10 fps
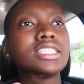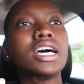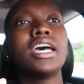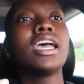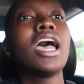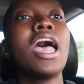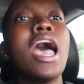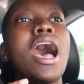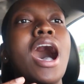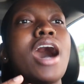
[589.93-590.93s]
Like,
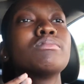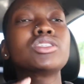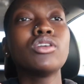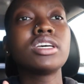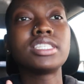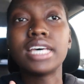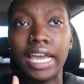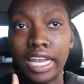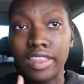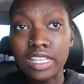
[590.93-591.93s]
I'm so
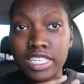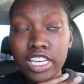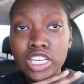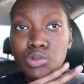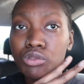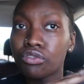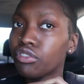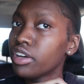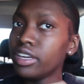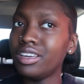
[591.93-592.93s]
excited, and the tickets were free.